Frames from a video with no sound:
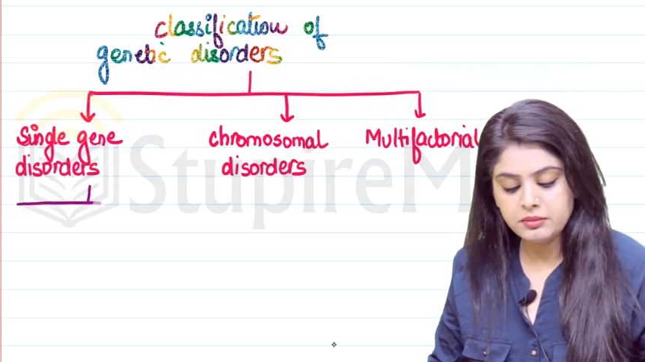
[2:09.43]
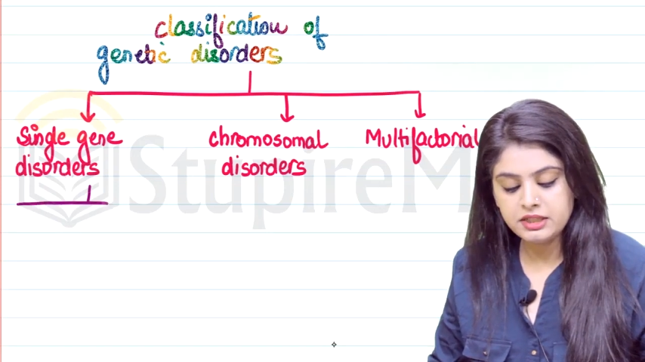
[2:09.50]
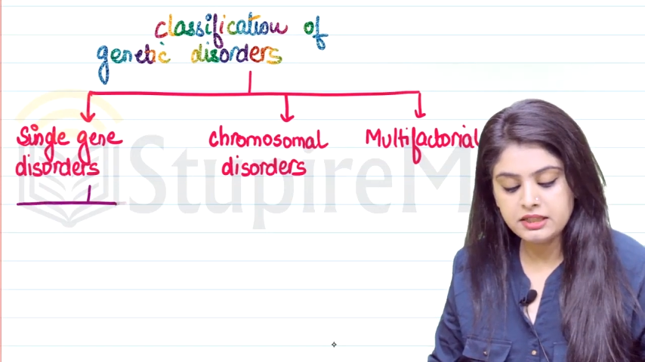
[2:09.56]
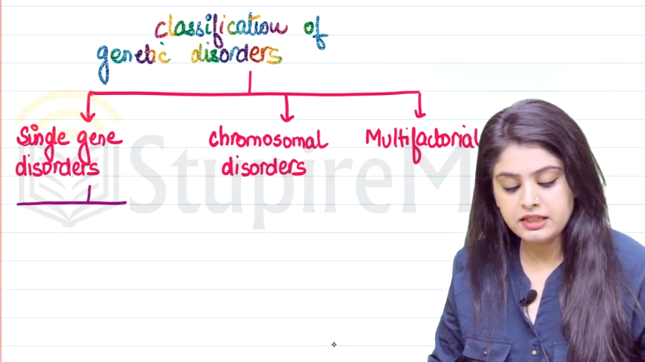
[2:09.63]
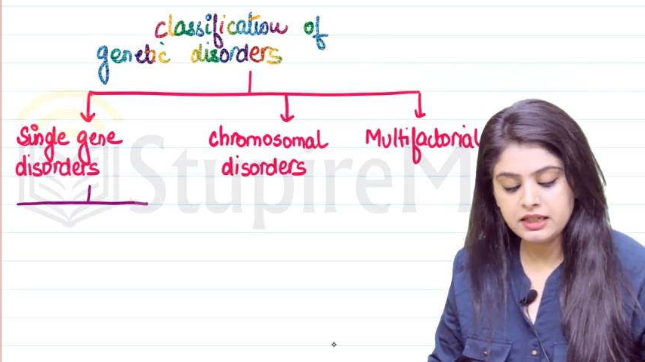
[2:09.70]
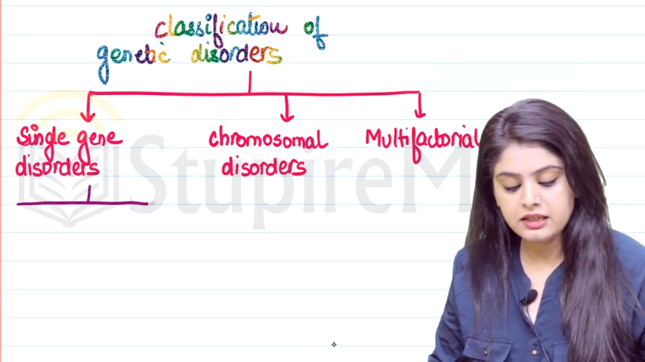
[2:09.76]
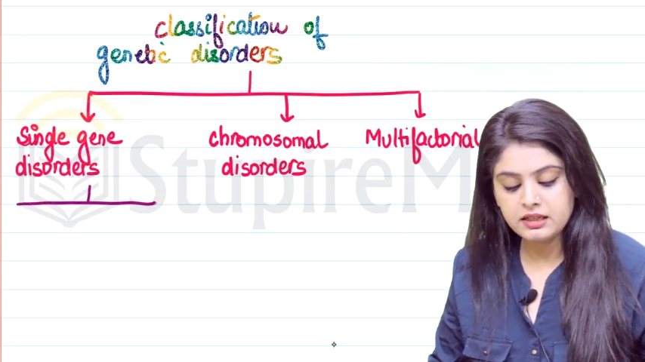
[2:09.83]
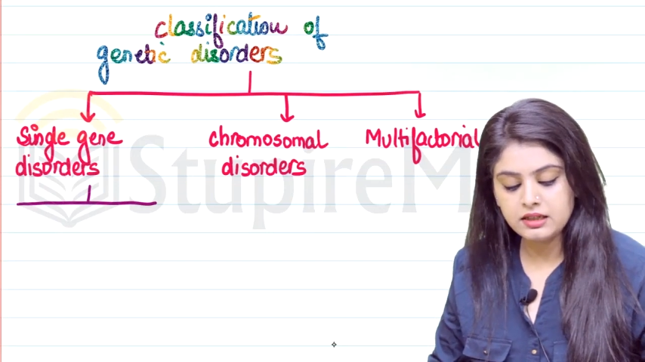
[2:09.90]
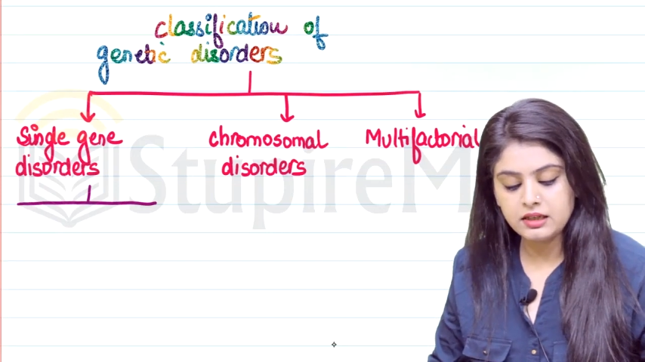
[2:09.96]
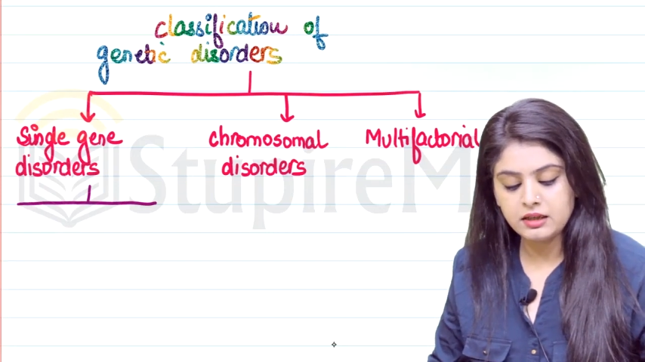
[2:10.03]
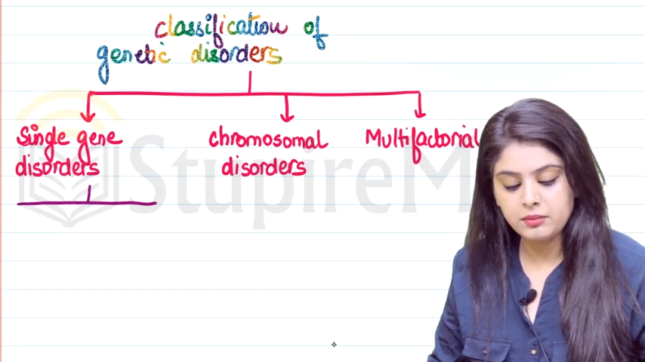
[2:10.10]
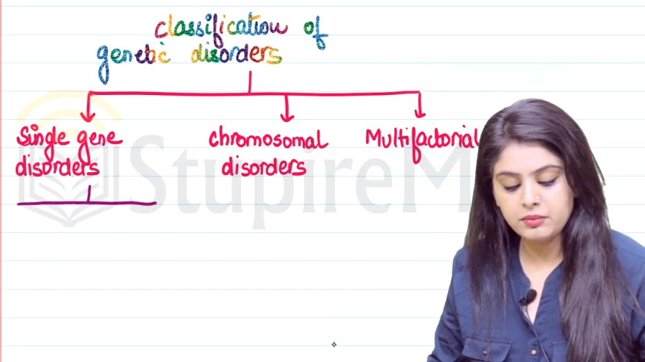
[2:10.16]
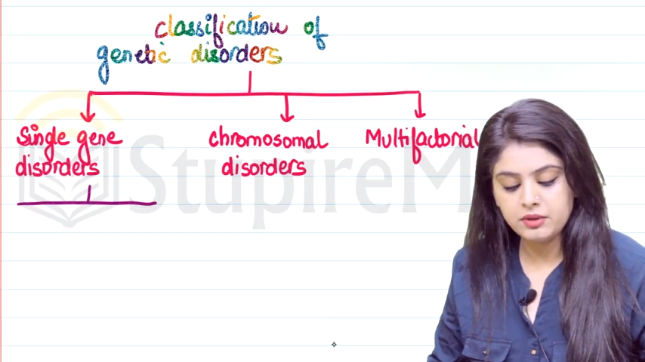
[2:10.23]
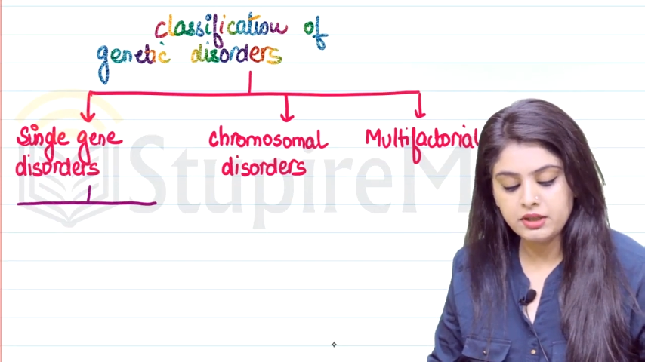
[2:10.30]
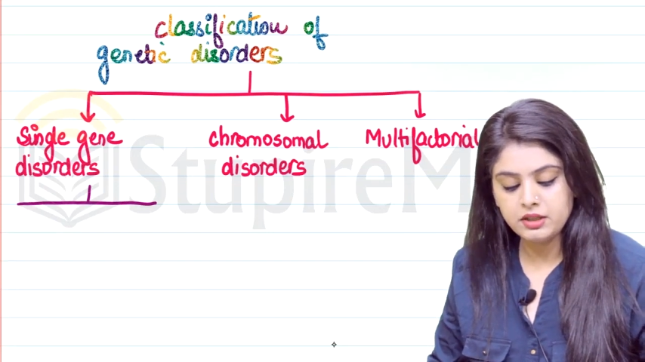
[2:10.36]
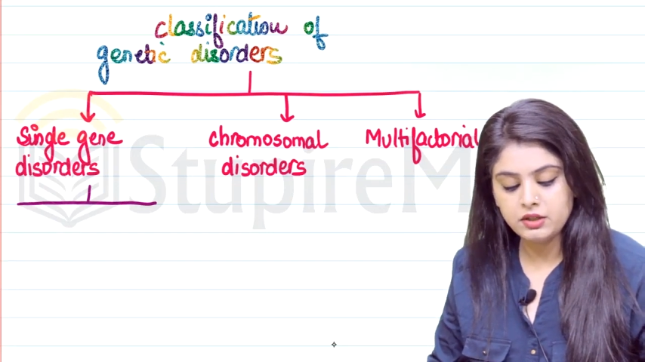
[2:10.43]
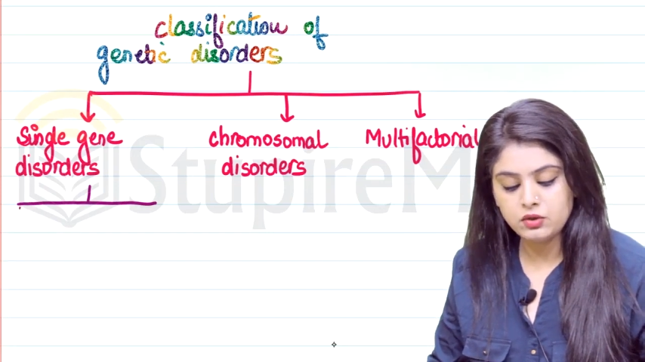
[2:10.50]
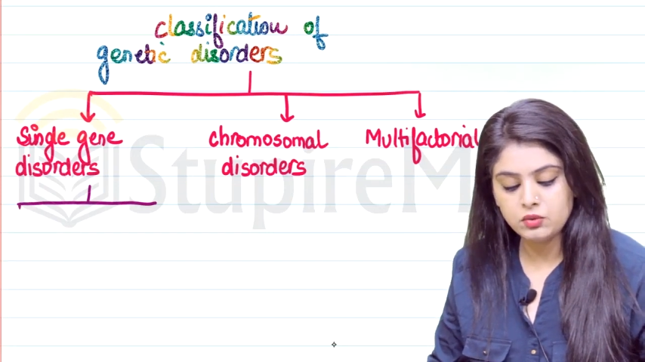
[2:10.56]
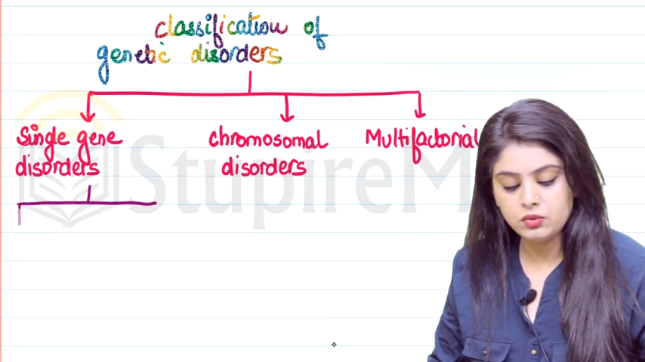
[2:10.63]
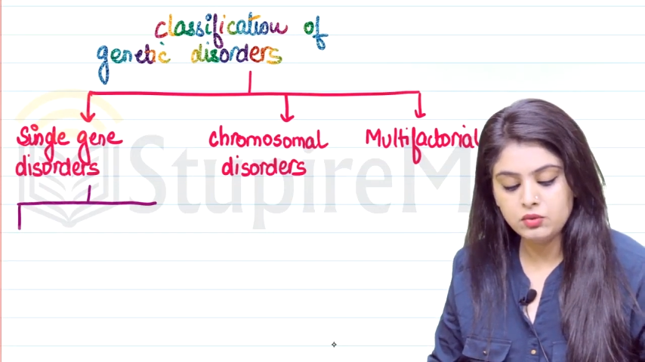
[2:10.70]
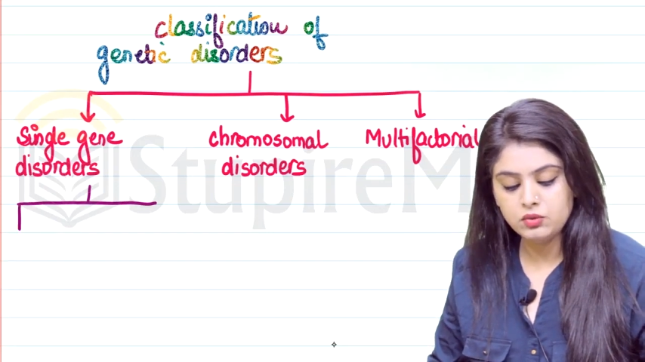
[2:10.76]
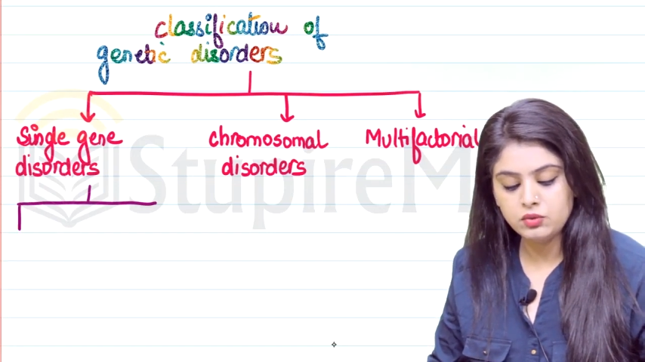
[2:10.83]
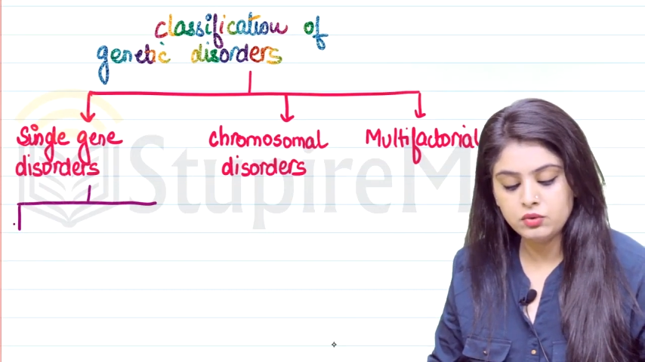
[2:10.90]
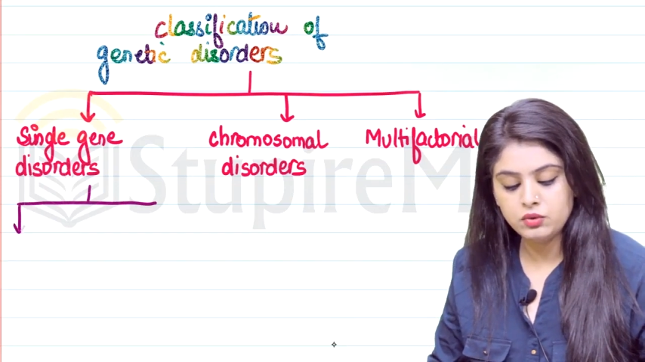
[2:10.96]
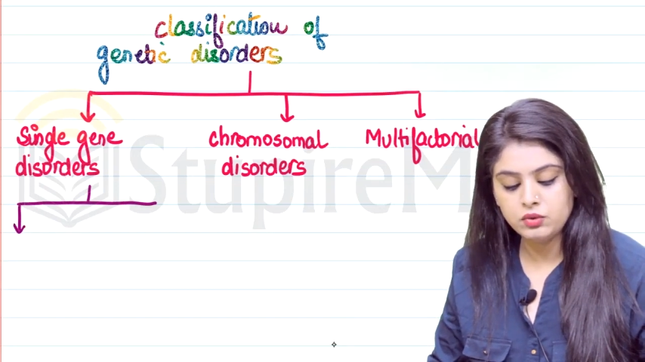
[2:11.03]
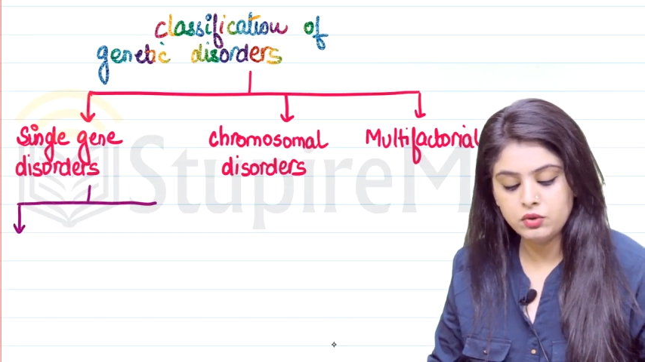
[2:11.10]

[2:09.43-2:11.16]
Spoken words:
be taken up into